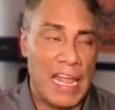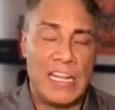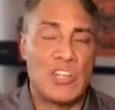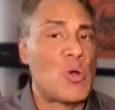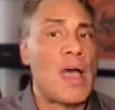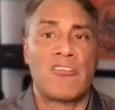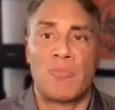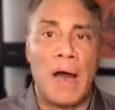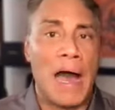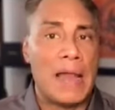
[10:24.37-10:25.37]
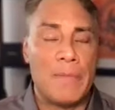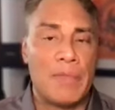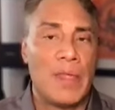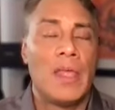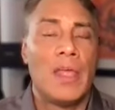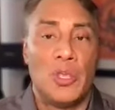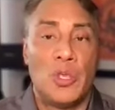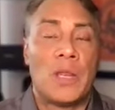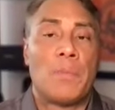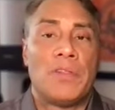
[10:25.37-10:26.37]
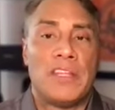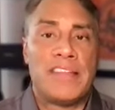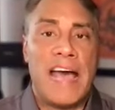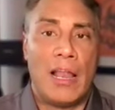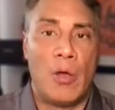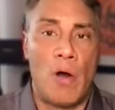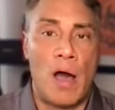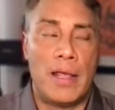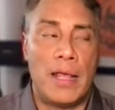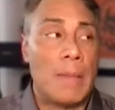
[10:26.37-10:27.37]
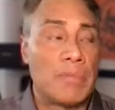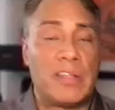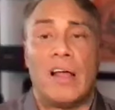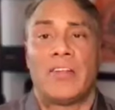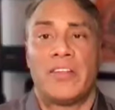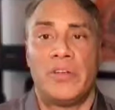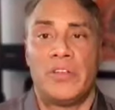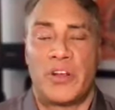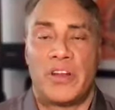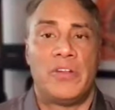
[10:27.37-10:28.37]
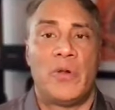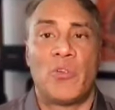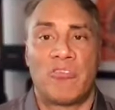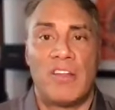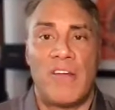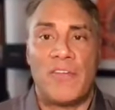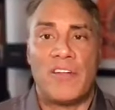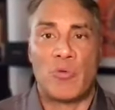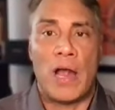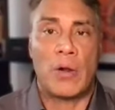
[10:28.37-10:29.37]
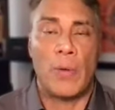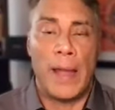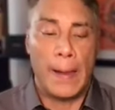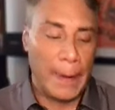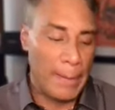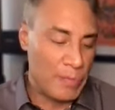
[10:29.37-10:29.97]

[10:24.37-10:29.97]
Any dry spot, you can put the tallow on, and I'm telling you, you're going to notice the difference right away.